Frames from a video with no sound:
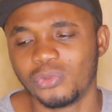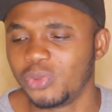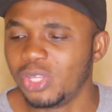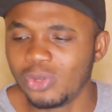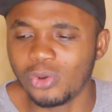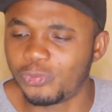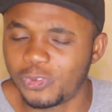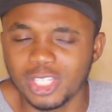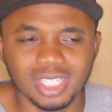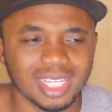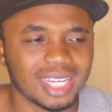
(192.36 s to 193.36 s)
we know if
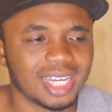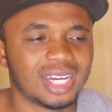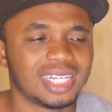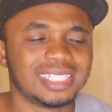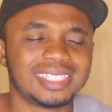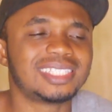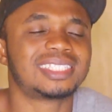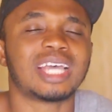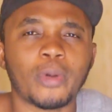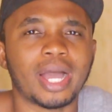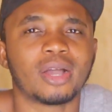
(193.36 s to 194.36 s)
he, this is
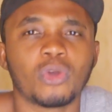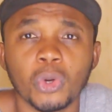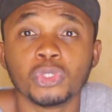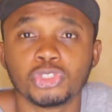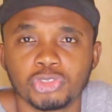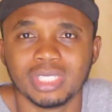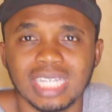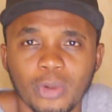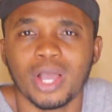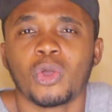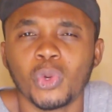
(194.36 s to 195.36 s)
our country and
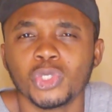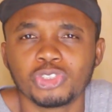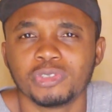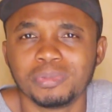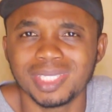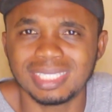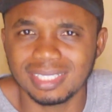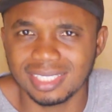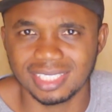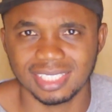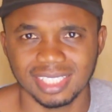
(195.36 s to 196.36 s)
our country be
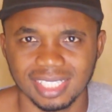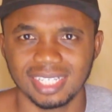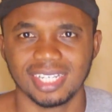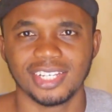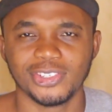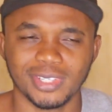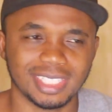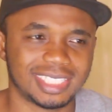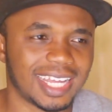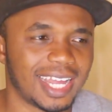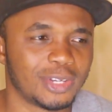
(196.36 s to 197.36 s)
this you
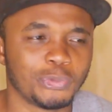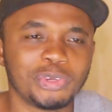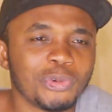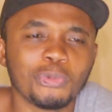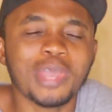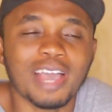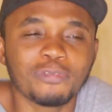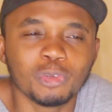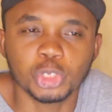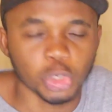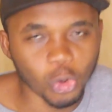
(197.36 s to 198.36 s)
understand we don't we have
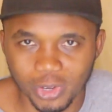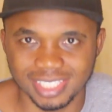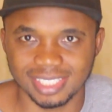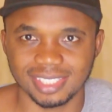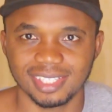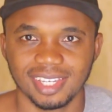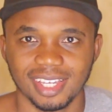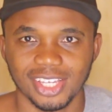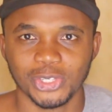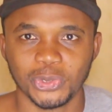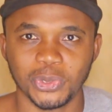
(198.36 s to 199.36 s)
no choice
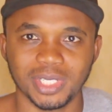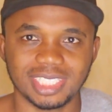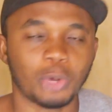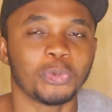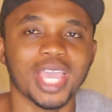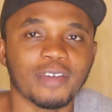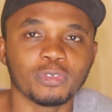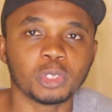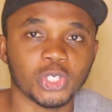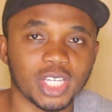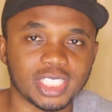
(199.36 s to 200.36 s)
you understand we have
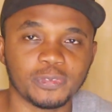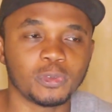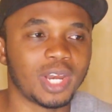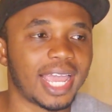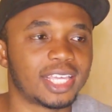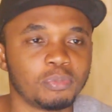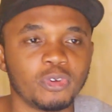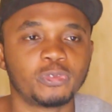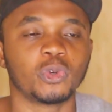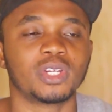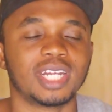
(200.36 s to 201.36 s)
no choice if you like
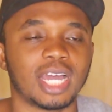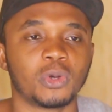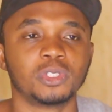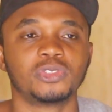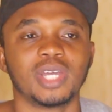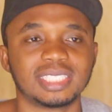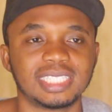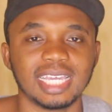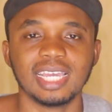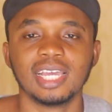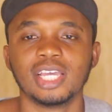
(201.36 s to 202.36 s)
move to another country and
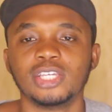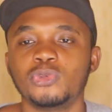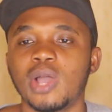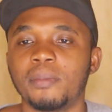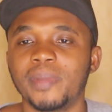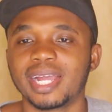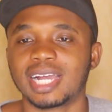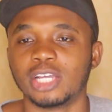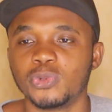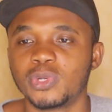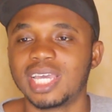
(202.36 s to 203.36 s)
say you
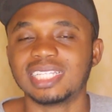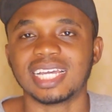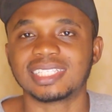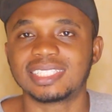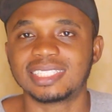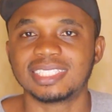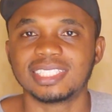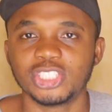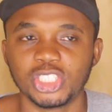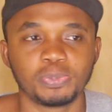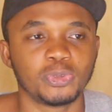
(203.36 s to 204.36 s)
american you get their
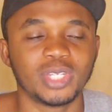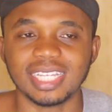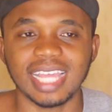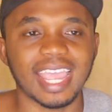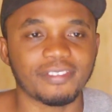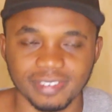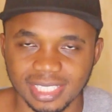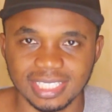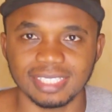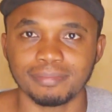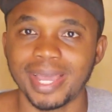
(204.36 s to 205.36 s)
citizenship you get
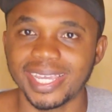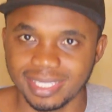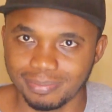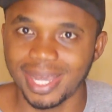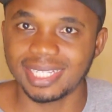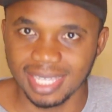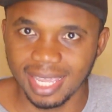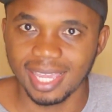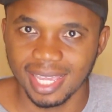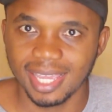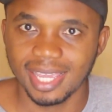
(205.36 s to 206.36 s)
everything my my dear